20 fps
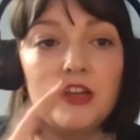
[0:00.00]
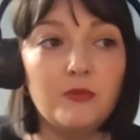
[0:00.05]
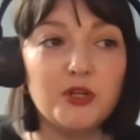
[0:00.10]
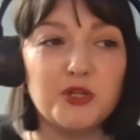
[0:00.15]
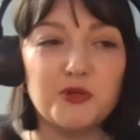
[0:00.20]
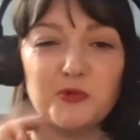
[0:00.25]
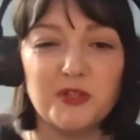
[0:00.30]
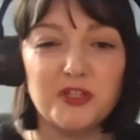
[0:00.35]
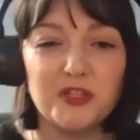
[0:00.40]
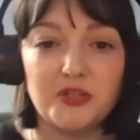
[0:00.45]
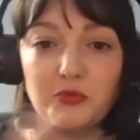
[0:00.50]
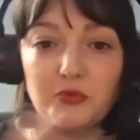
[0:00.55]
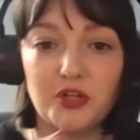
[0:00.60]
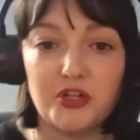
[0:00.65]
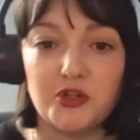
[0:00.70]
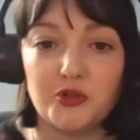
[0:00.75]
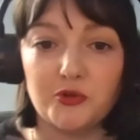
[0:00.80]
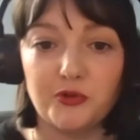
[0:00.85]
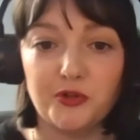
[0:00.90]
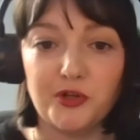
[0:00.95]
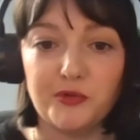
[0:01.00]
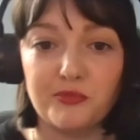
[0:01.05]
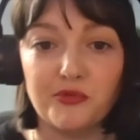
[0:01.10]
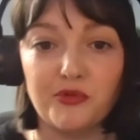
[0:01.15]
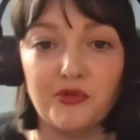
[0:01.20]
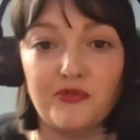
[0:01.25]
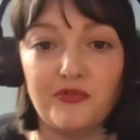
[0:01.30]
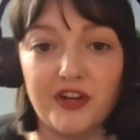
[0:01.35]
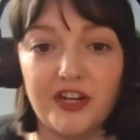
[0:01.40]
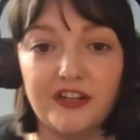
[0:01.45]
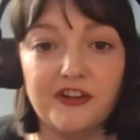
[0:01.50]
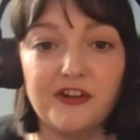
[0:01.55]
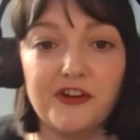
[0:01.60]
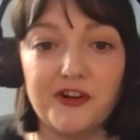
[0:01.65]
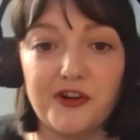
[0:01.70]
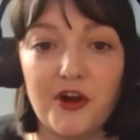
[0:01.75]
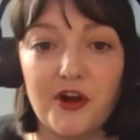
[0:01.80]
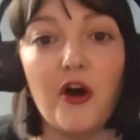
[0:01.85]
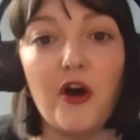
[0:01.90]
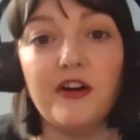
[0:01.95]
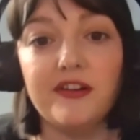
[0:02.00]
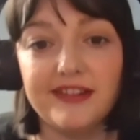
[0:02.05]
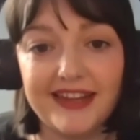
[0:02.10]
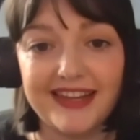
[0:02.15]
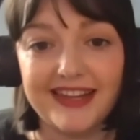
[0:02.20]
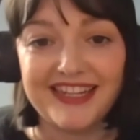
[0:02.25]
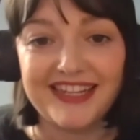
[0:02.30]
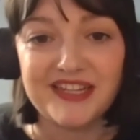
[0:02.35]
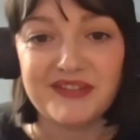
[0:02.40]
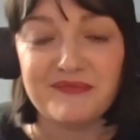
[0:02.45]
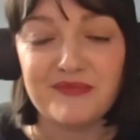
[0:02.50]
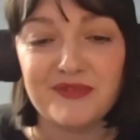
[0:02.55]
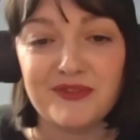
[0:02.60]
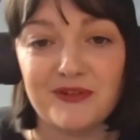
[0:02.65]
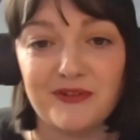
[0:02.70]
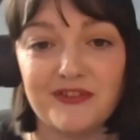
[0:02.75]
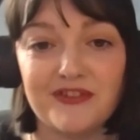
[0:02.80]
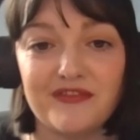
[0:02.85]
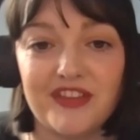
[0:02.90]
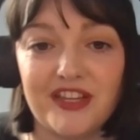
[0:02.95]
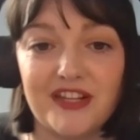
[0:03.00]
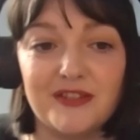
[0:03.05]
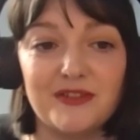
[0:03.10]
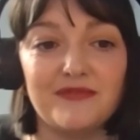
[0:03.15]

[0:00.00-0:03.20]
which ones do you want to show on your profile or not, sort of thing.